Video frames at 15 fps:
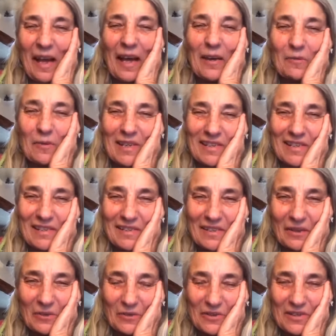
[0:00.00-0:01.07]
I was in
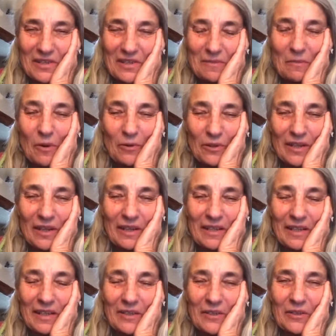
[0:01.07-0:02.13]
those this morning
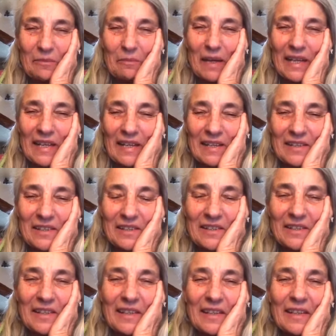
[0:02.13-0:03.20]
and I couldn't manage
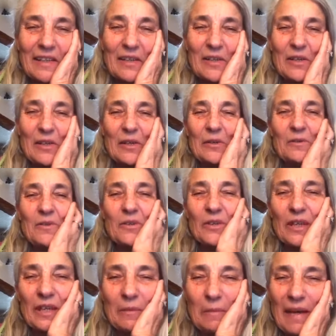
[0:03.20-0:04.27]
to
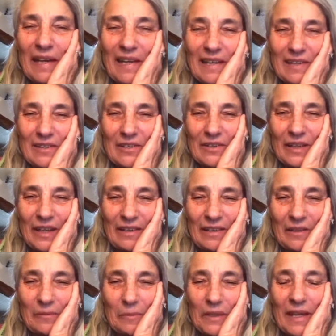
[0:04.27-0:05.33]
get my act
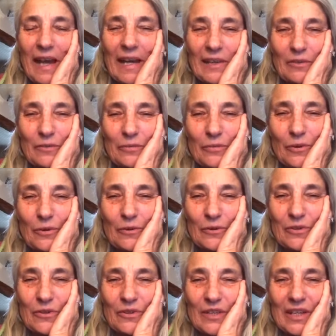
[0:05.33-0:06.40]
together, but I had a fall
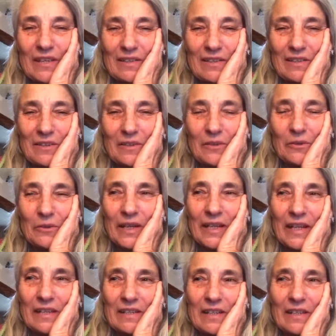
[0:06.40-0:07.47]
2 days ago
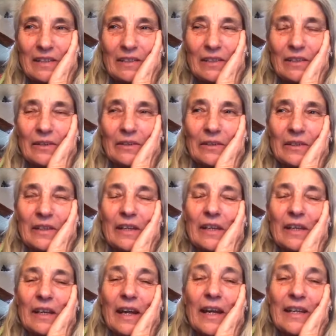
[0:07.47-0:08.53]
and I did
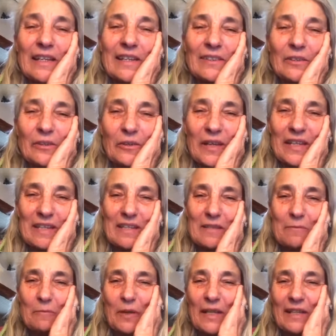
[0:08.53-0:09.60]
the great
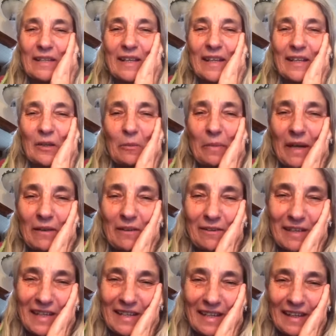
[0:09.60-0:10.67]
split like a
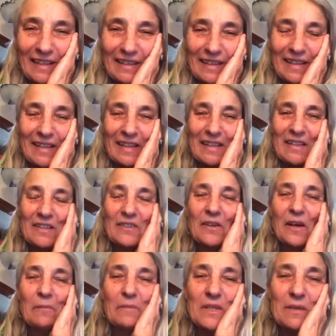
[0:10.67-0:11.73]
ballerina. So
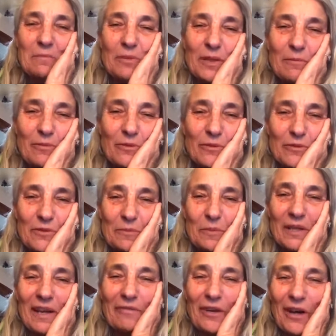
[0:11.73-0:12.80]
I'm deeply bruised,
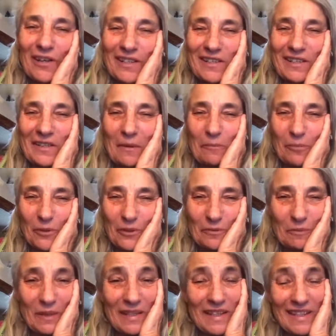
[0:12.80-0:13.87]
but I've got an
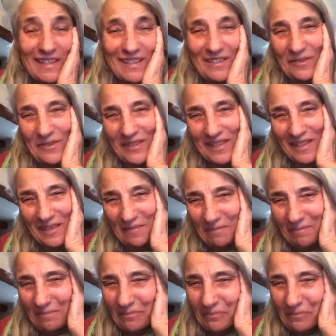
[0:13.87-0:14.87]
appointment next Tuesday.